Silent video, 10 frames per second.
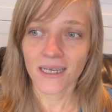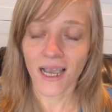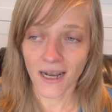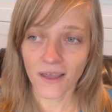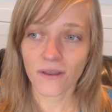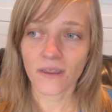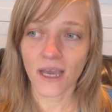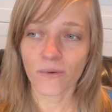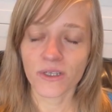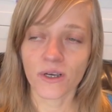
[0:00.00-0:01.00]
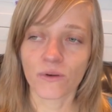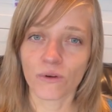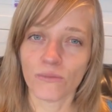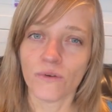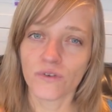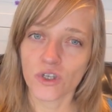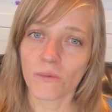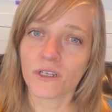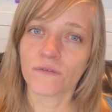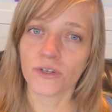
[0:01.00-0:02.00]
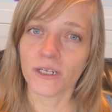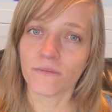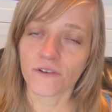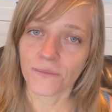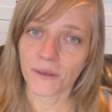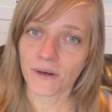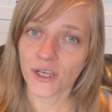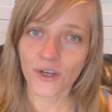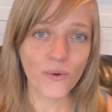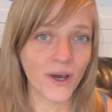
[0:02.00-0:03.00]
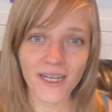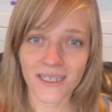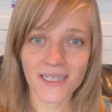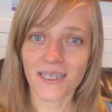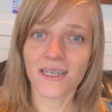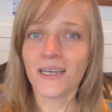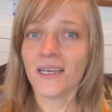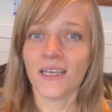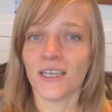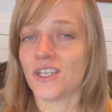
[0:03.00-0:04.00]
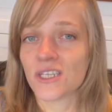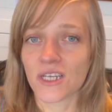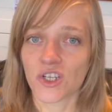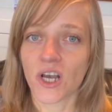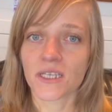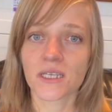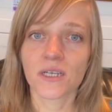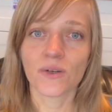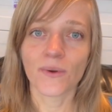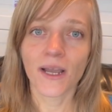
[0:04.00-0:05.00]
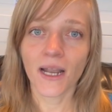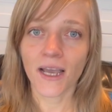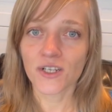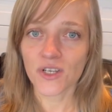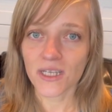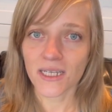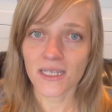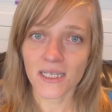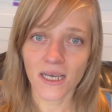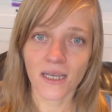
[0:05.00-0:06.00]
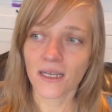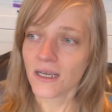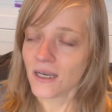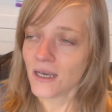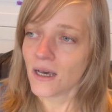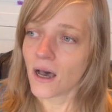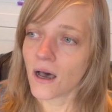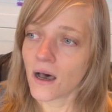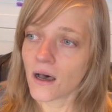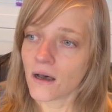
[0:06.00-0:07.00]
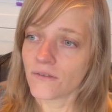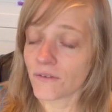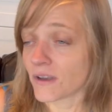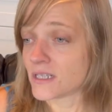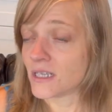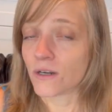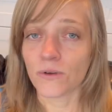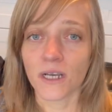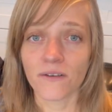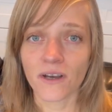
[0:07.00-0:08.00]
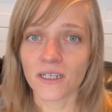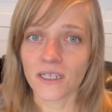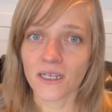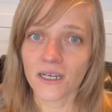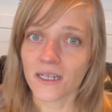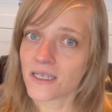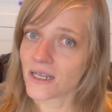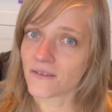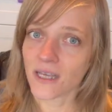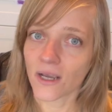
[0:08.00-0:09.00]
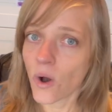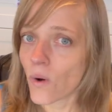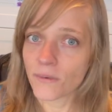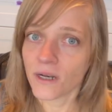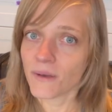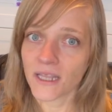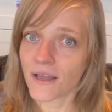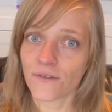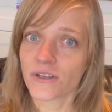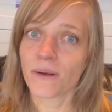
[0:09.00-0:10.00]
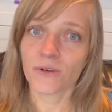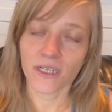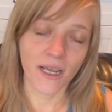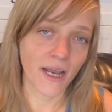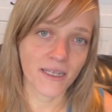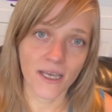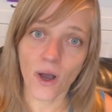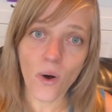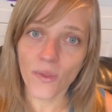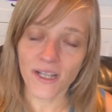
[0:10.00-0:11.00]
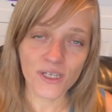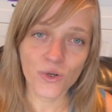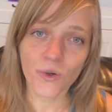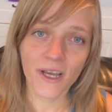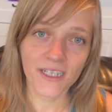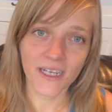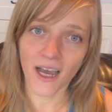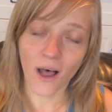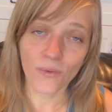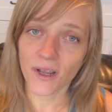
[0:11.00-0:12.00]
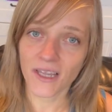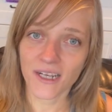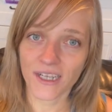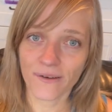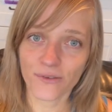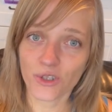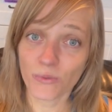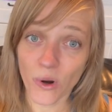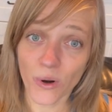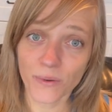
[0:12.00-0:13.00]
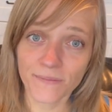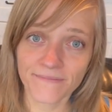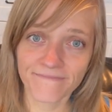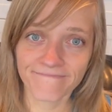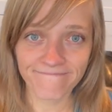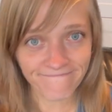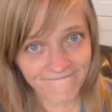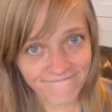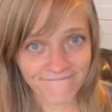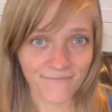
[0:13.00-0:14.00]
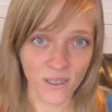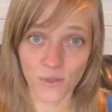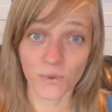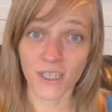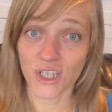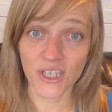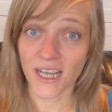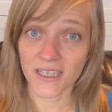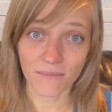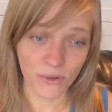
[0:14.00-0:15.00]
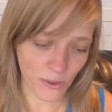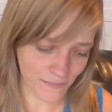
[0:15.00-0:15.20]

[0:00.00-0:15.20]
And I thought that was going to remove so much freedom from me, but you know what? It doesn't. You just adjust, right? I just instead, if I see a creative idea, instead of saying, oh, I'm going to make that for supper tonight, I say, oh, that's a cool idea. I'll write that down for tomorrow. It's really just that simple.